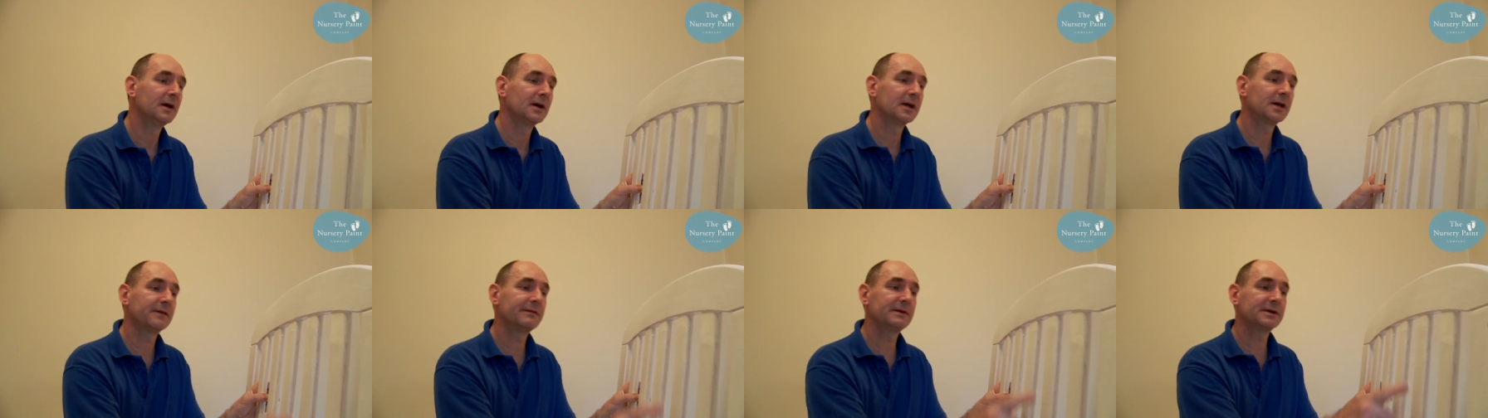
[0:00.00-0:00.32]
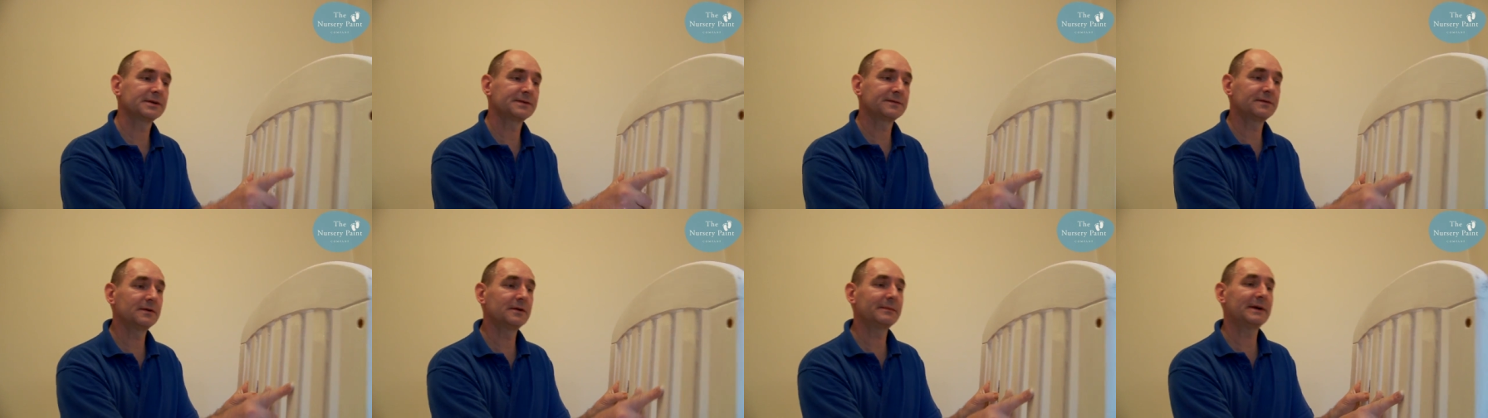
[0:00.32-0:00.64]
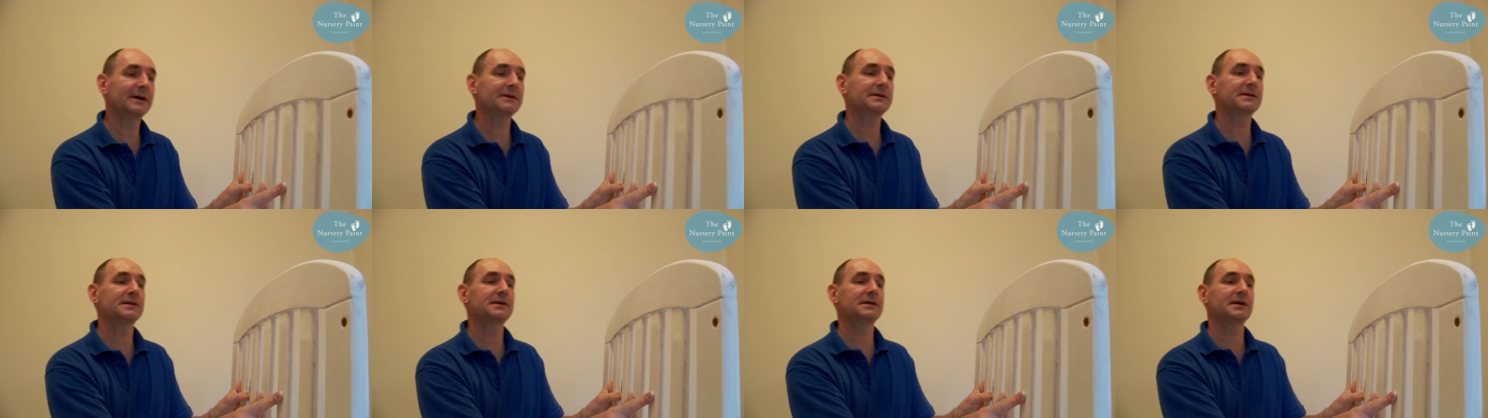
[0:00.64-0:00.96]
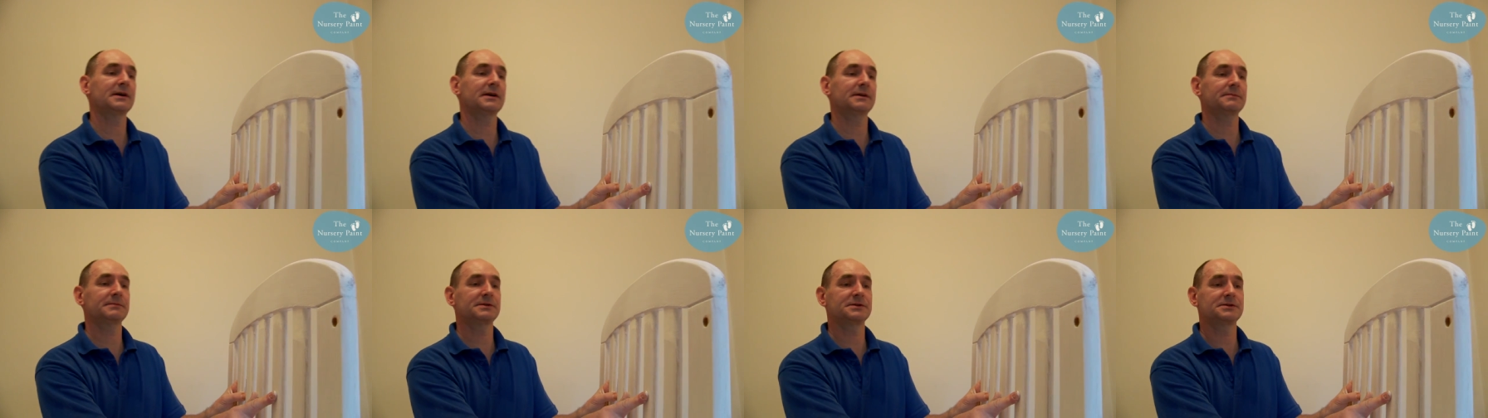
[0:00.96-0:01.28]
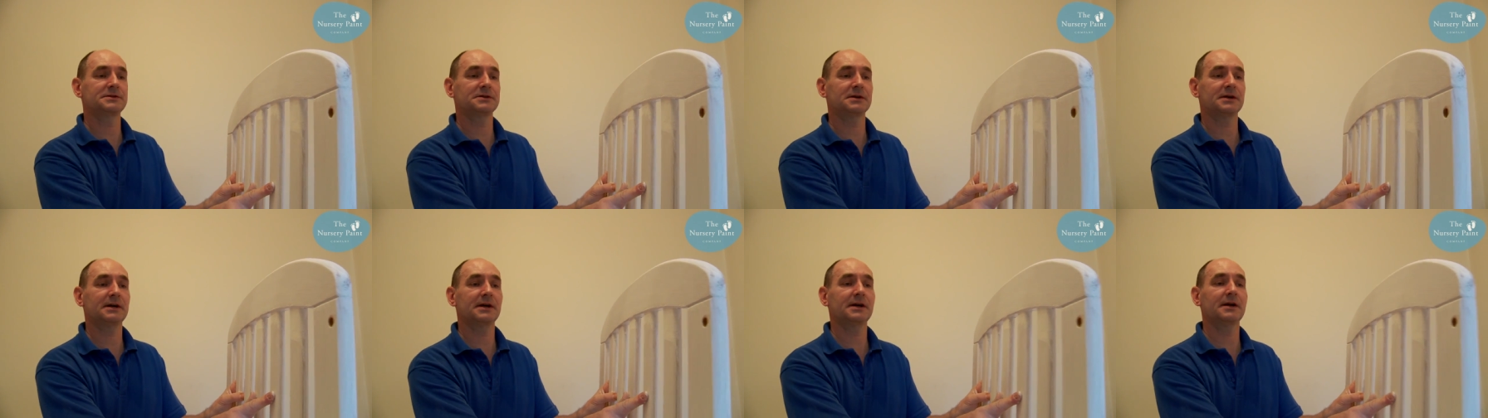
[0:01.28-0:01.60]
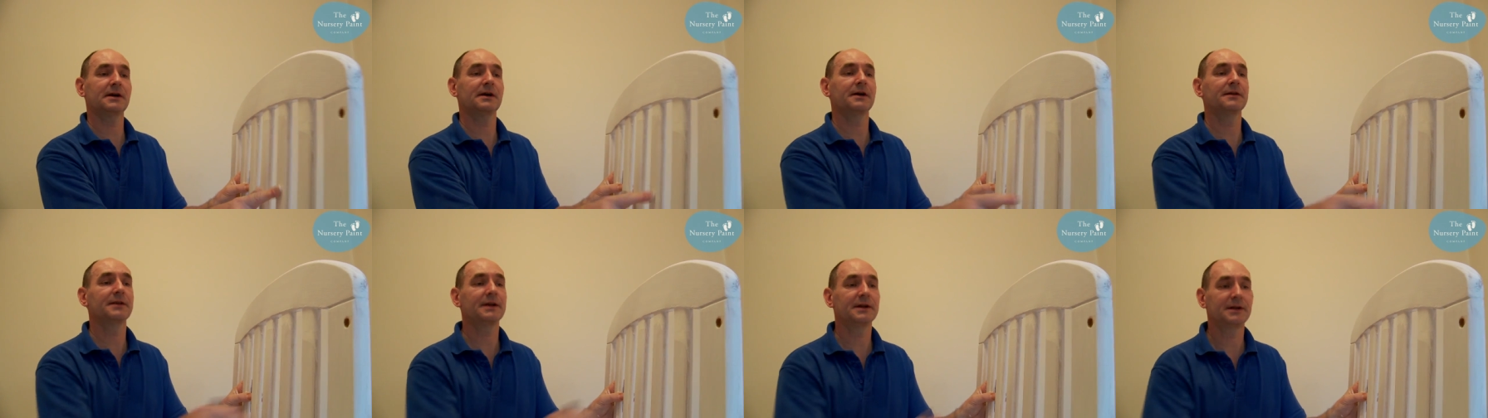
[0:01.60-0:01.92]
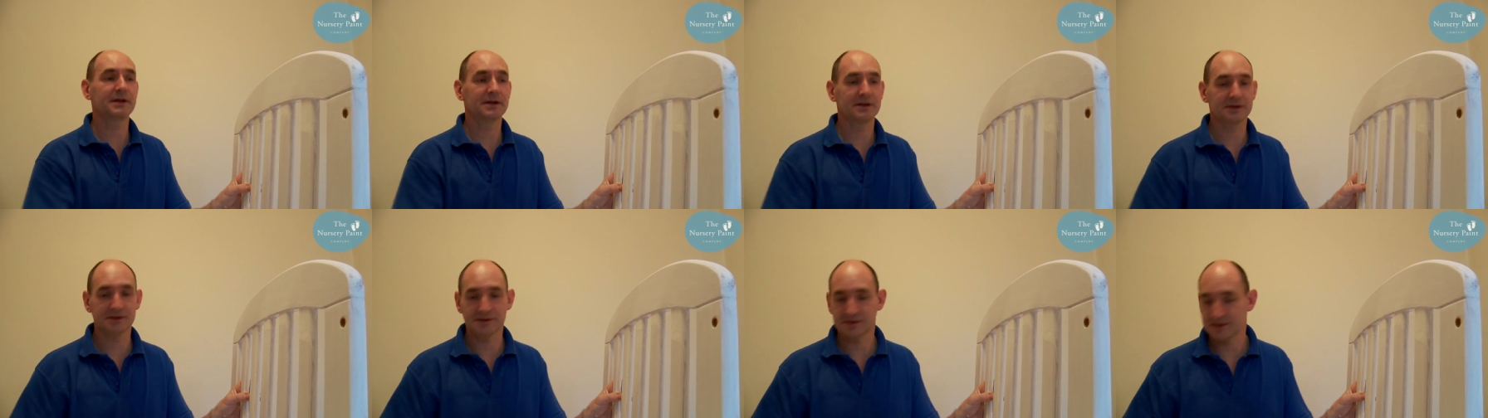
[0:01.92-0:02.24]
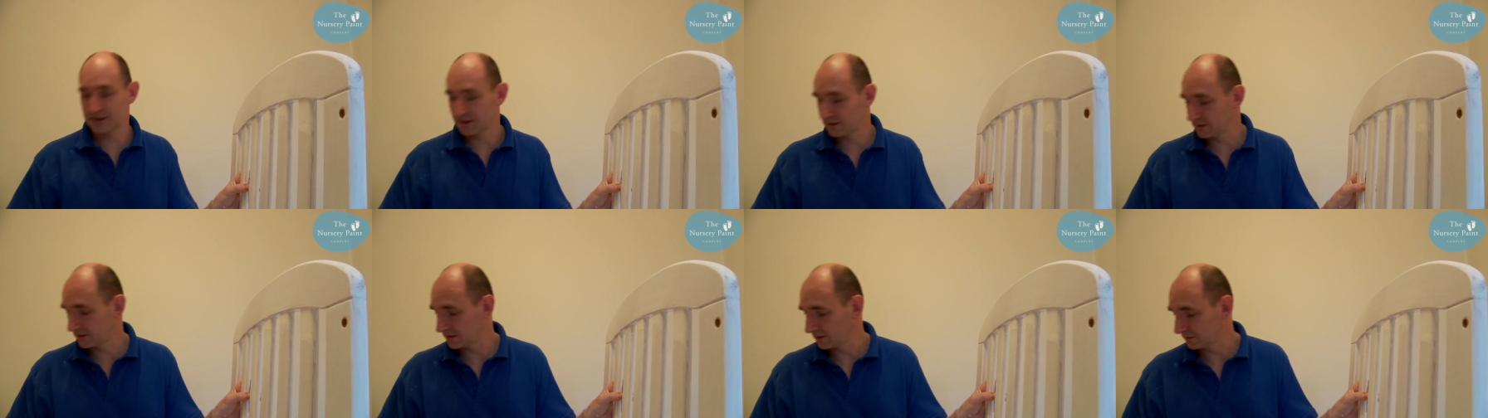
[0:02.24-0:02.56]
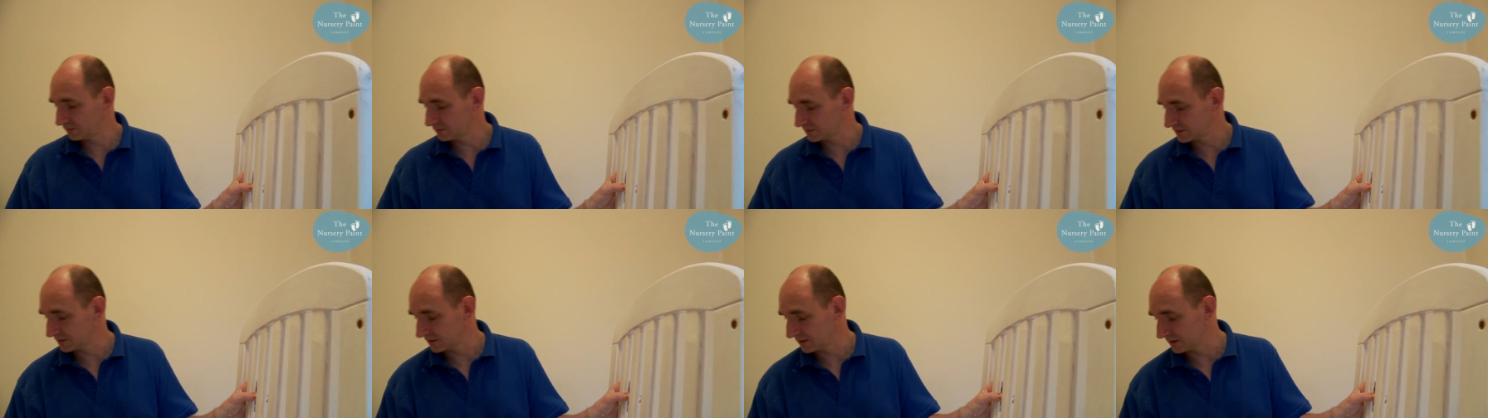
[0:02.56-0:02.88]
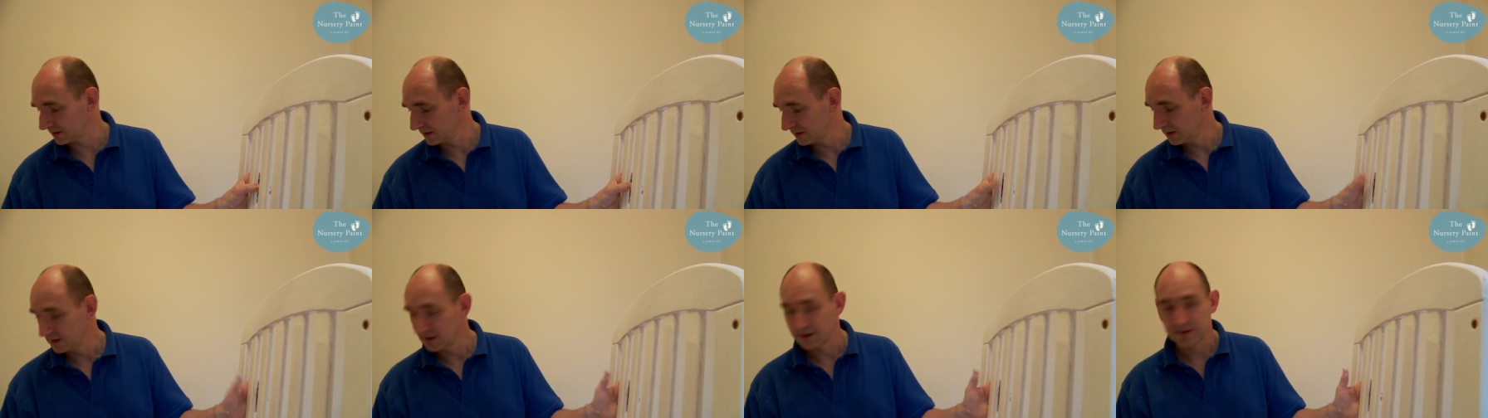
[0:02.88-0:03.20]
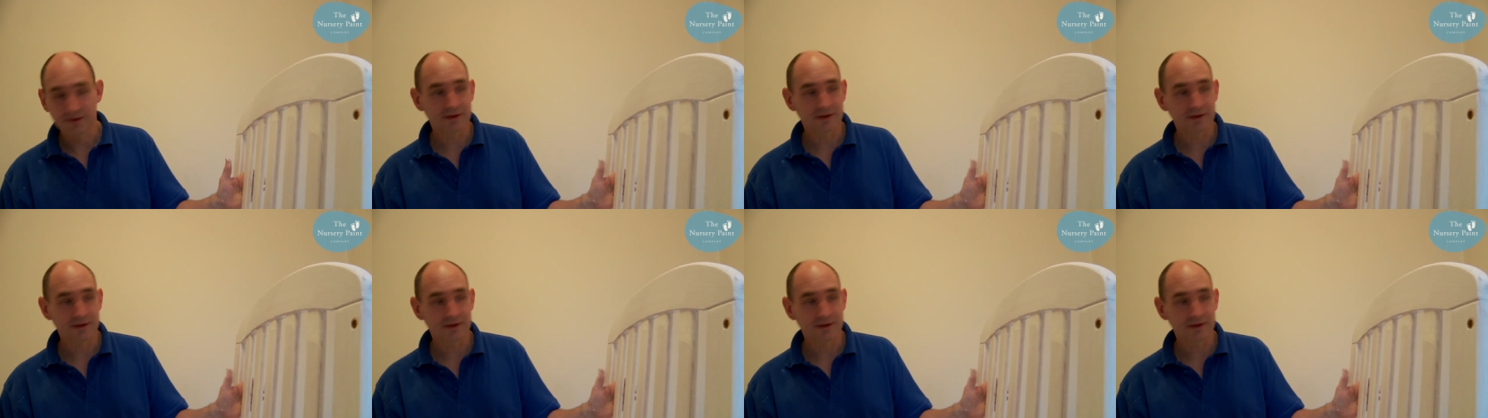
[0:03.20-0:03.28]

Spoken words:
Give it its full amount of time to dry, and then you can set and coat it.